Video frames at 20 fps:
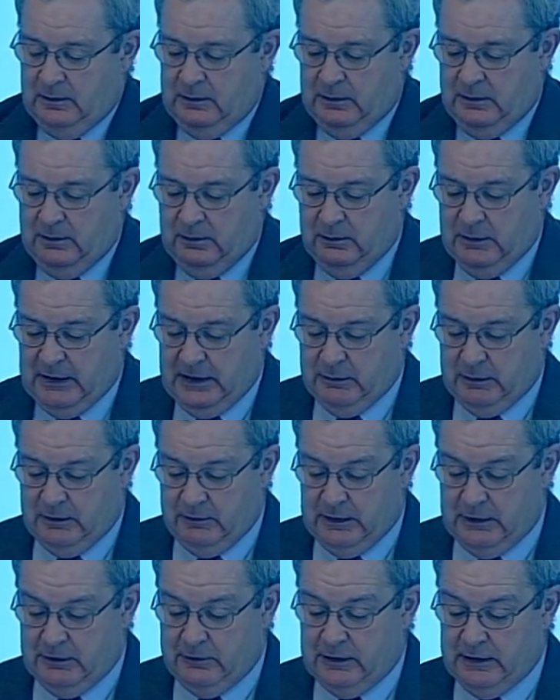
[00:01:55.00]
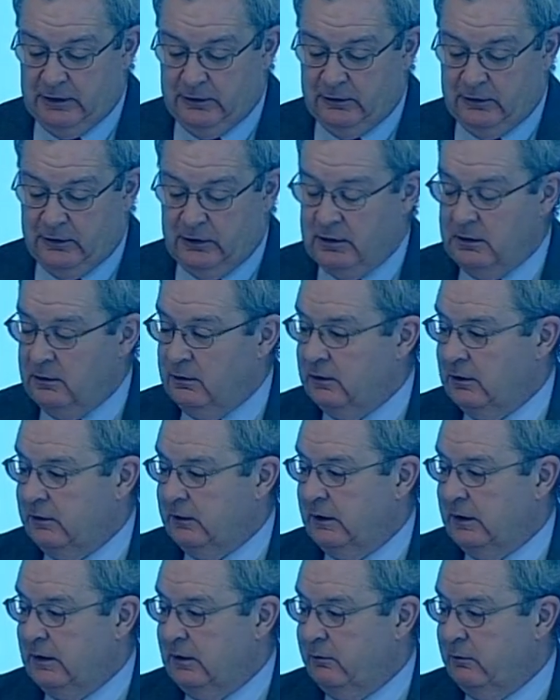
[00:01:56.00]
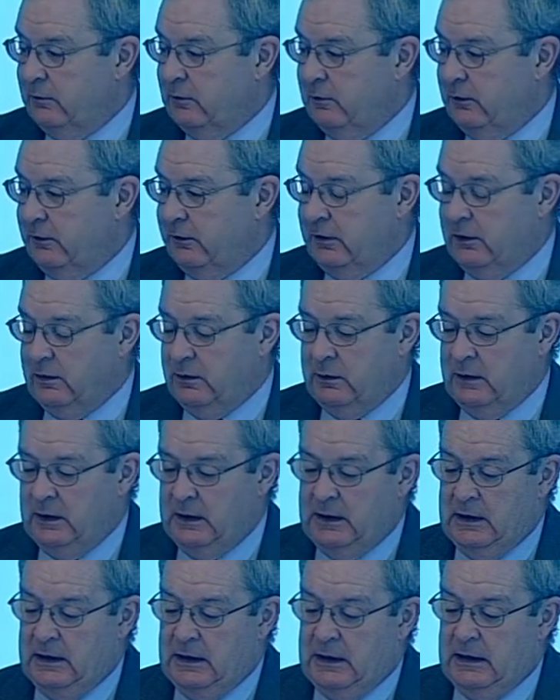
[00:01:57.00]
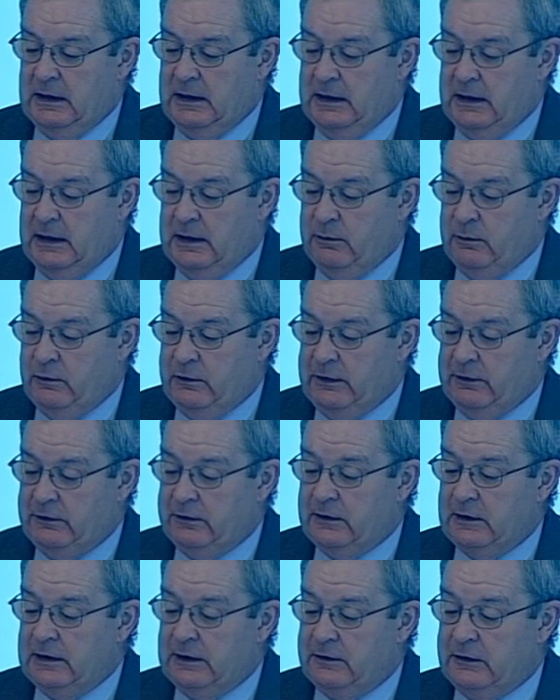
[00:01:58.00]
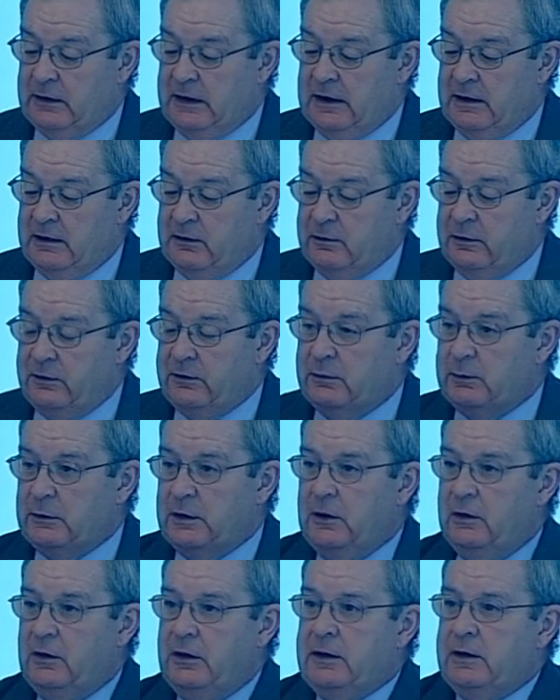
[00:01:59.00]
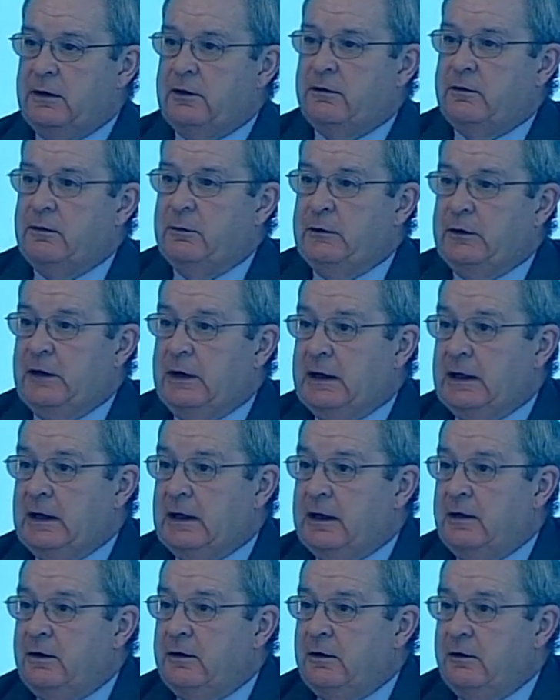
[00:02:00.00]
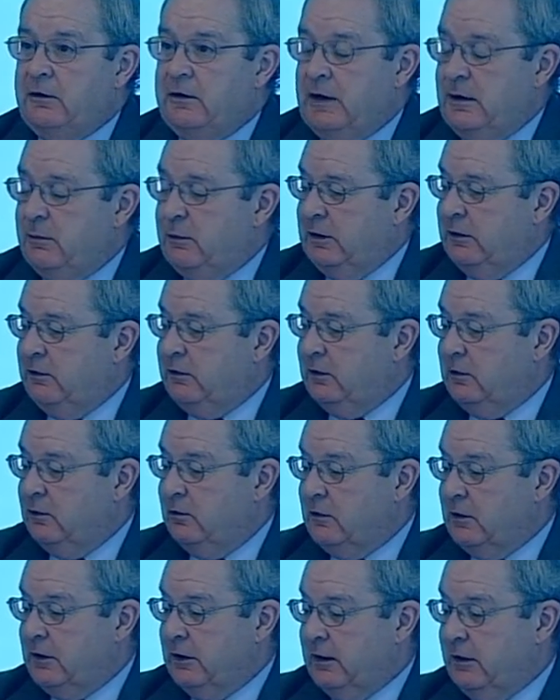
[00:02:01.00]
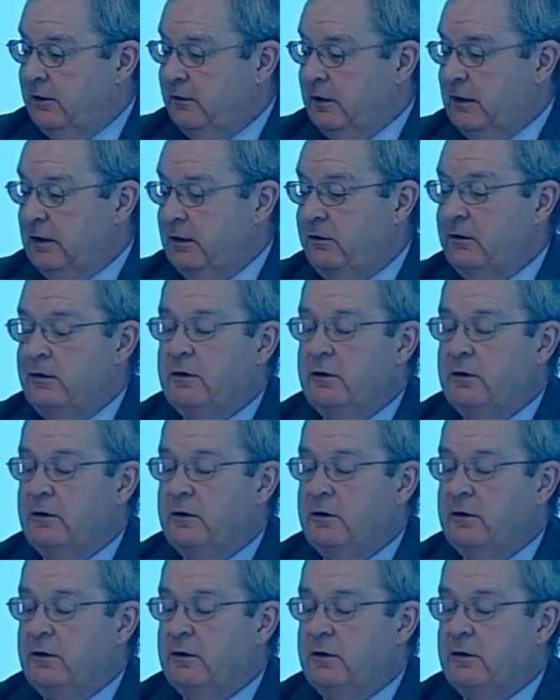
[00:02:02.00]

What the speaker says: might be of interest to you that I've also recently, together with some colleagues from Thailand, established an organization